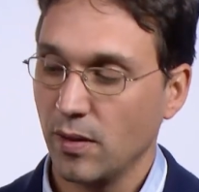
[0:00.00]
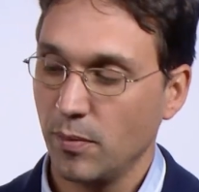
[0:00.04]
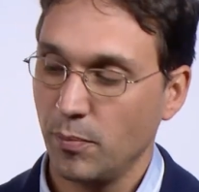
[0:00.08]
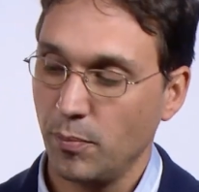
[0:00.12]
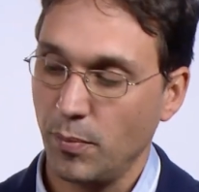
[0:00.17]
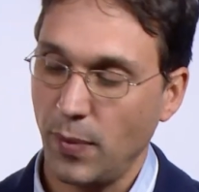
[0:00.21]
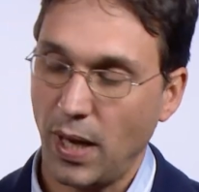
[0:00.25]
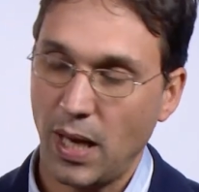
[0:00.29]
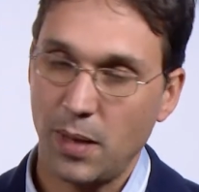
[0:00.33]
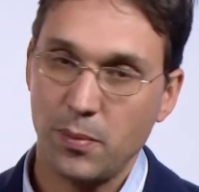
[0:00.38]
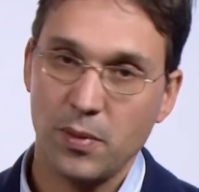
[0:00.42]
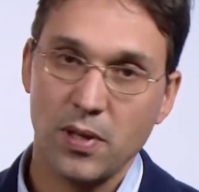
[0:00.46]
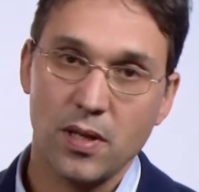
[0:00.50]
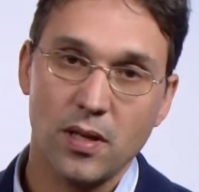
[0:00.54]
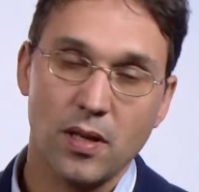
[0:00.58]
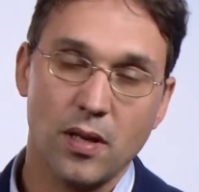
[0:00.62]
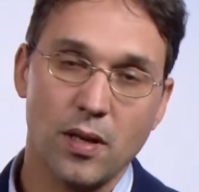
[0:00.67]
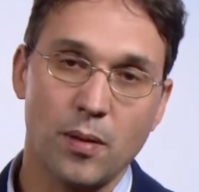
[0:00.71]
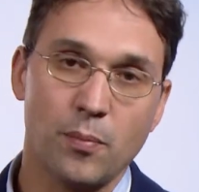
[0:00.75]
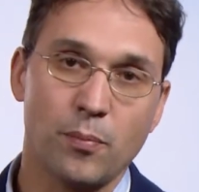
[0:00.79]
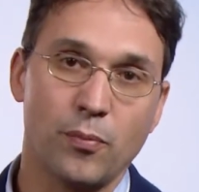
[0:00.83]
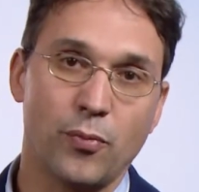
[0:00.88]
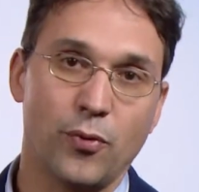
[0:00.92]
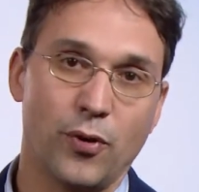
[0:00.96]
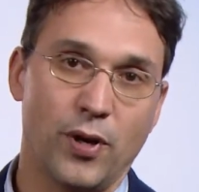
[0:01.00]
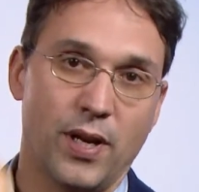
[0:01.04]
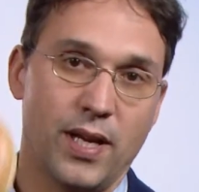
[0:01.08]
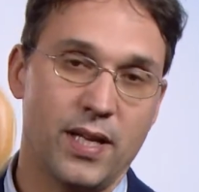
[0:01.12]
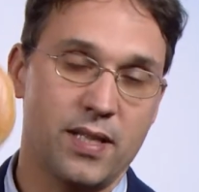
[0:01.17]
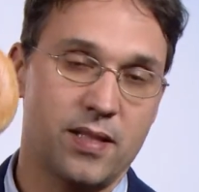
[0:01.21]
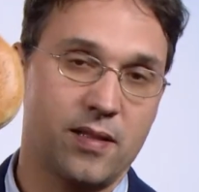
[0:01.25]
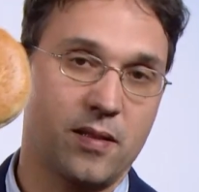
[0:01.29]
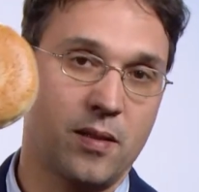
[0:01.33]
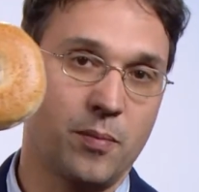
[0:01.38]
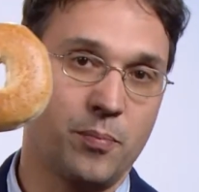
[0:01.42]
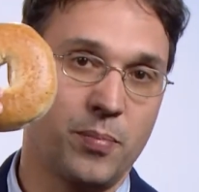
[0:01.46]
Maybe
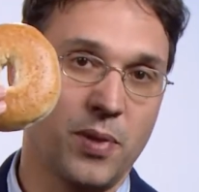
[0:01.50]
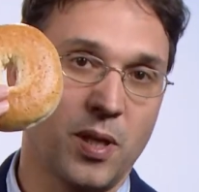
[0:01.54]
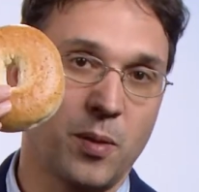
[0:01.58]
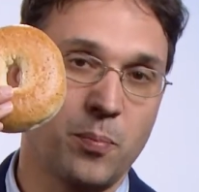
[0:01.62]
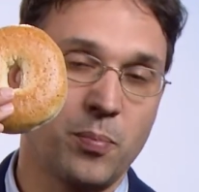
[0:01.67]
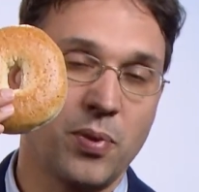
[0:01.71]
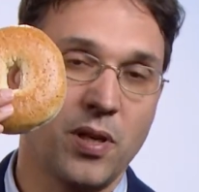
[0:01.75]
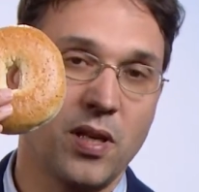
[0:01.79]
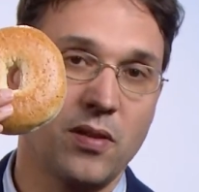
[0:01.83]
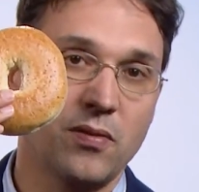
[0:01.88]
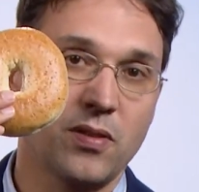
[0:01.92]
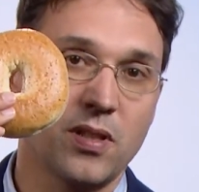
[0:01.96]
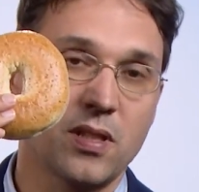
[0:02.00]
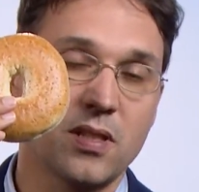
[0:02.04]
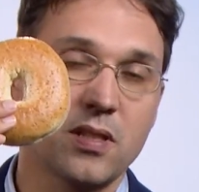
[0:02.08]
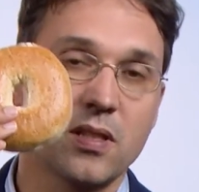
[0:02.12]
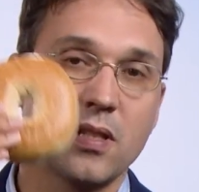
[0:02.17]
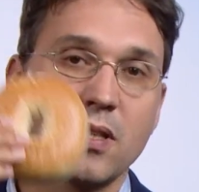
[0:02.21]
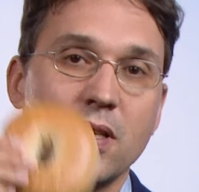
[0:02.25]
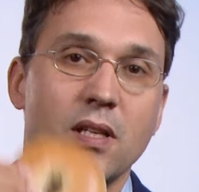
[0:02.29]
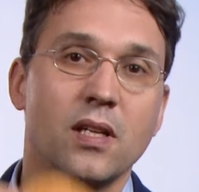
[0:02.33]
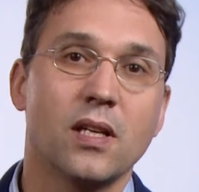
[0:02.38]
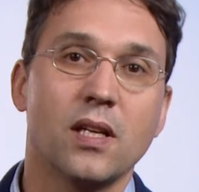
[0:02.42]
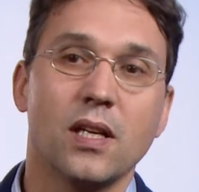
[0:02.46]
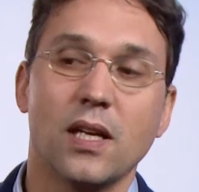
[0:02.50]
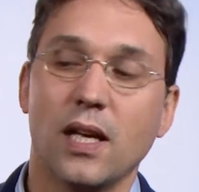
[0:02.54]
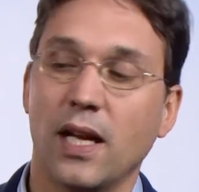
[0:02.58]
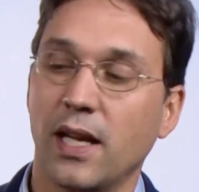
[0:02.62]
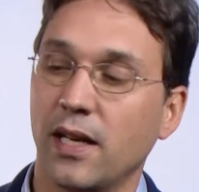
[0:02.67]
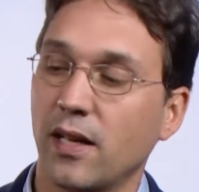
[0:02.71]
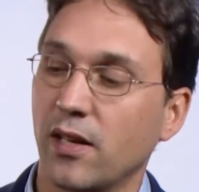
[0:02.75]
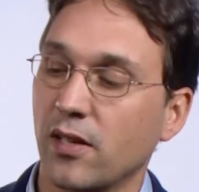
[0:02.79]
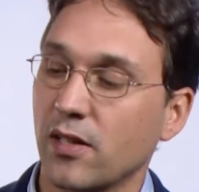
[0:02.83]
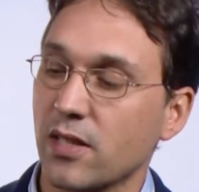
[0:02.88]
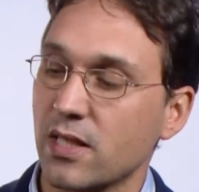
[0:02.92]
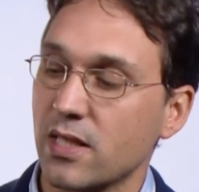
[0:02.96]
embrace the big pivot
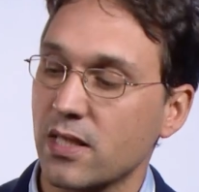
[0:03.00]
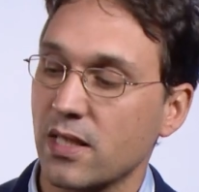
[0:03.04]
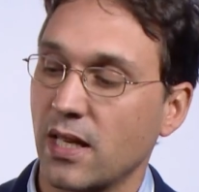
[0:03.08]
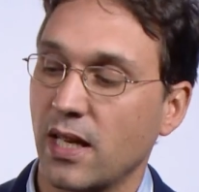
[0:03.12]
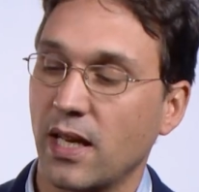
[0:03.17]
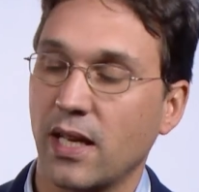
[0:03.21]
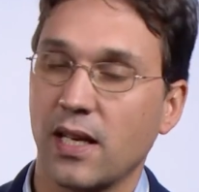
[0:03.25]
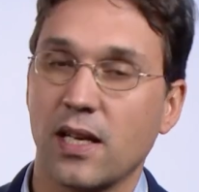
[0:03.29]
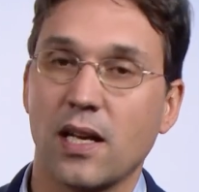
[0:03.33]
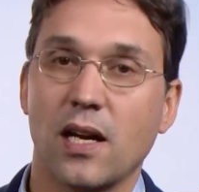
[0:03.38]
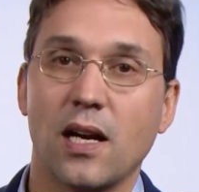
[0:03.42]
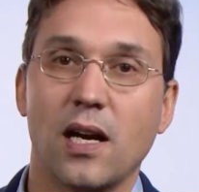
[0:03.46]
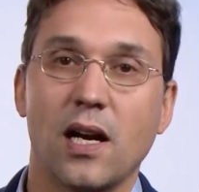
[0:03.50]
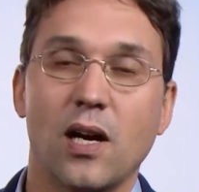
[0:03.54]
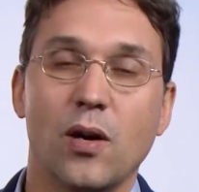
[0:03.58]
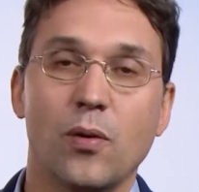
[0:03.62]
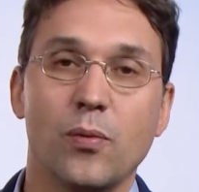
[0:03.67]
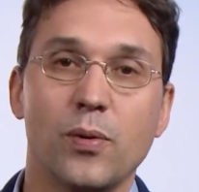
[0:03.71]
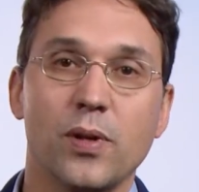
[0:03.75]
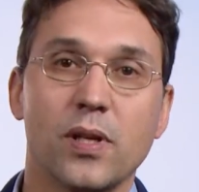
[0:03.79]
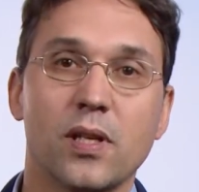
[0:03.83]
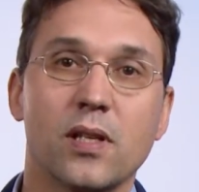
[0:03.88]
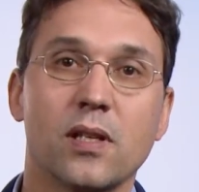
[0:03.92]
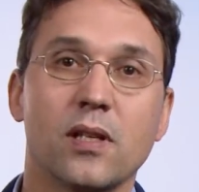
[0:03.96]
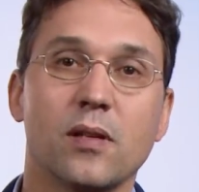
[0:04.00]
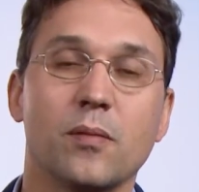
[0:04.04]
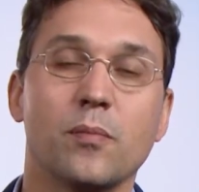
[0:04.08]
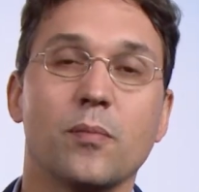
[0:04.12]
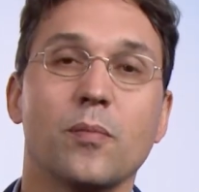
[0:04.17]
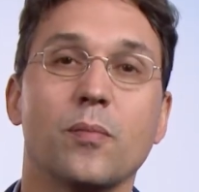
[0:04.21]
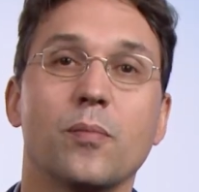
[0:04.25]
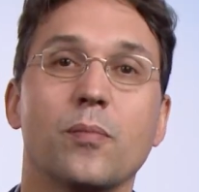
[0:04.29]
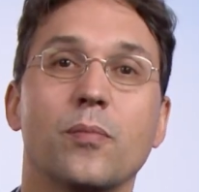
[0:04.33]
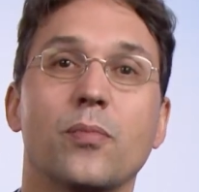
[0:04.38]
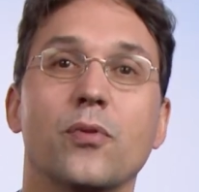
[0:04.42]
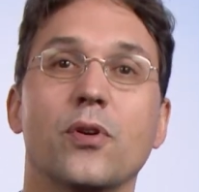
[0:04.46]
and understand how we
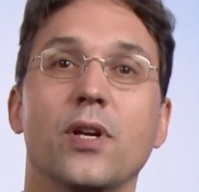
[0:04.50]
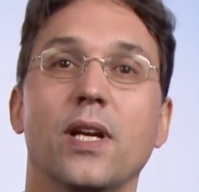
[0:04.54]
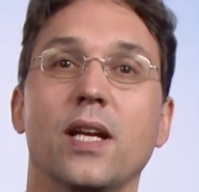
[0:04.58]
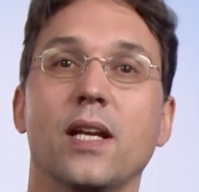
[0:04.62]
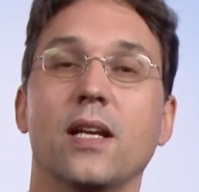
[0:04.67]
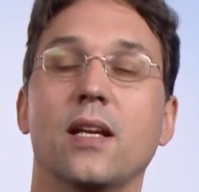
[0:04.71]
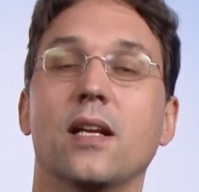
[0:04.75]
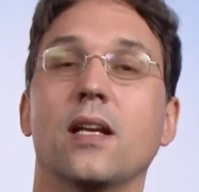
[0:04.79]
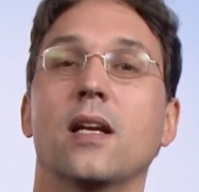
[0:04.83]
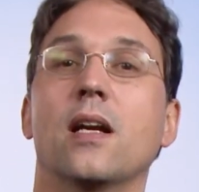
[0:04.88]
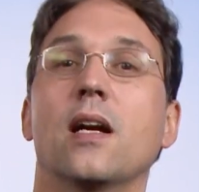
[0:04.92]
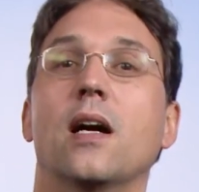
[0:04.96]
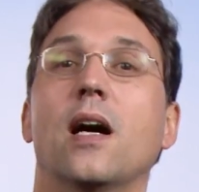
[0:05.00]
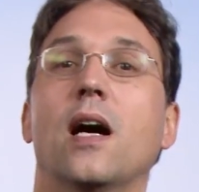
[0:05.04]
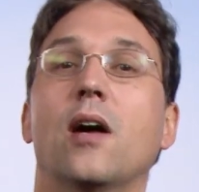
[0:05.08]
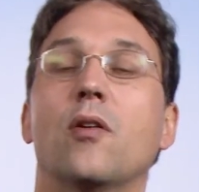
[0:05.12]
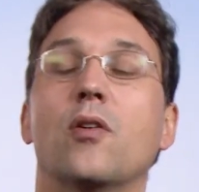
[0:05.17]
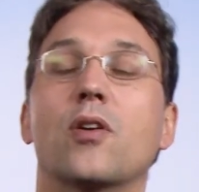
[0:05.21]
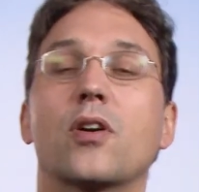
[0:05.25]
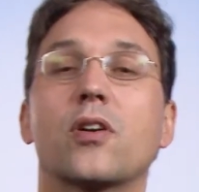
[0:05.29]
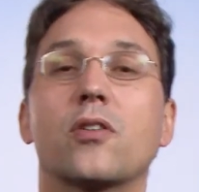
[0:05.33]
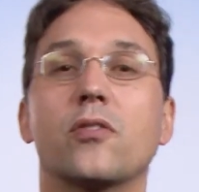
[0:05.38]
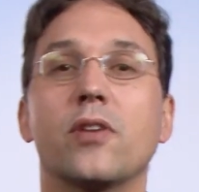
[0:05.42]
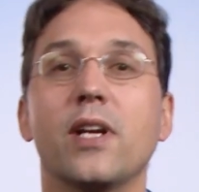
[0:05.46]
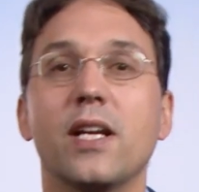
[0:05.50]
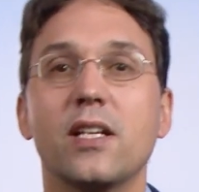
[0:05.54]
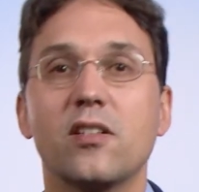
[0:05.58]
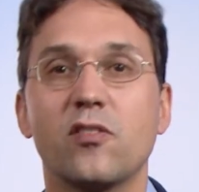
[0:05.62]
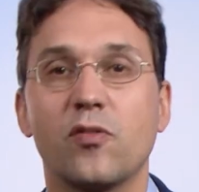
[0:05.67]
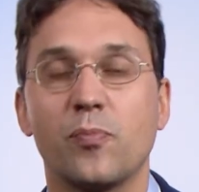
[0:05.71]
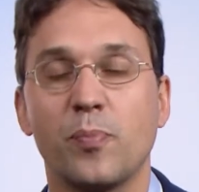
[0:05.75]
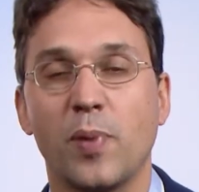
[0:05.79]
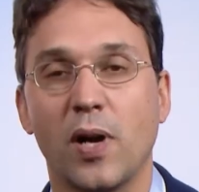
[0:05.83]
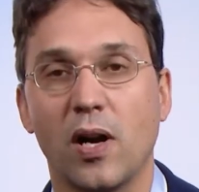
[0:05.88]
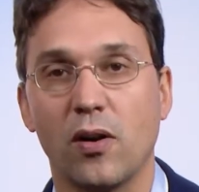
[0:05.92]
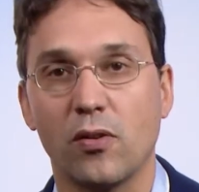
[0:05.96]
can bring our
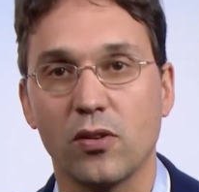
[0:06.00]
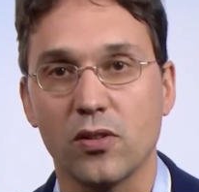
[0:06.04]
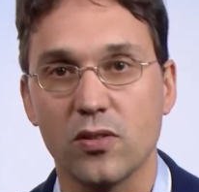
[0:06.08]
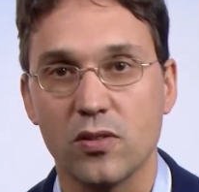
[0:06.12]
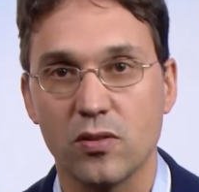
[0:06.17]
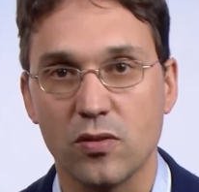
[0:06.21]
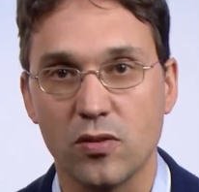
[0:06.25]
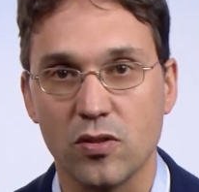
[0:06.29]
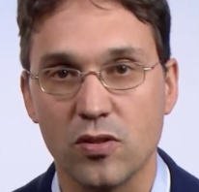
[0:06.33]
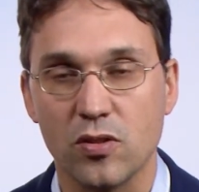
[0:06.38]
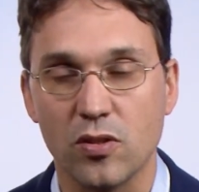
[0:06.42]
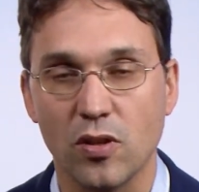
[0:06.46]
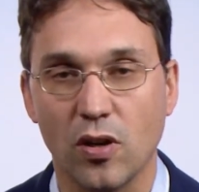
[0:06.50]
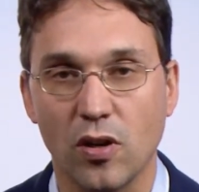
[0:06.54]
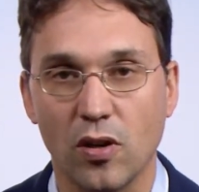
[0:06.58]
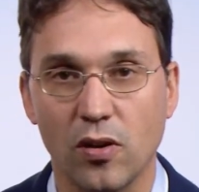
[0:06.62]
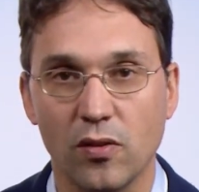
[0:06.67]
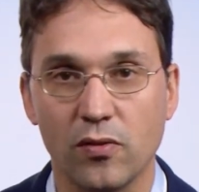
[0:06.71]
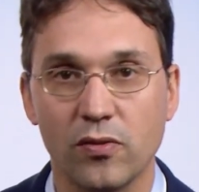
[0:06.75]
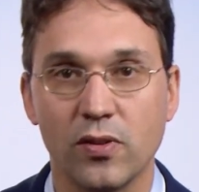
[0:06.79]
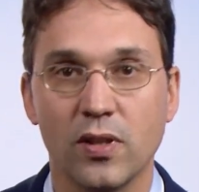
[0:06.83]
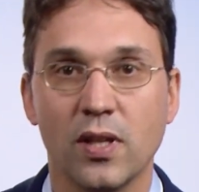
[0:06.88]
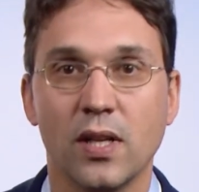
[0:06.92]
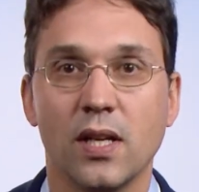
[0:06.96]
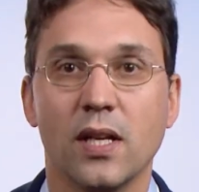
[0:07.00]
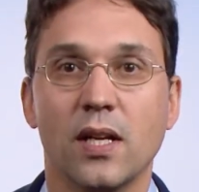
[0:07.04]
creative powers to solve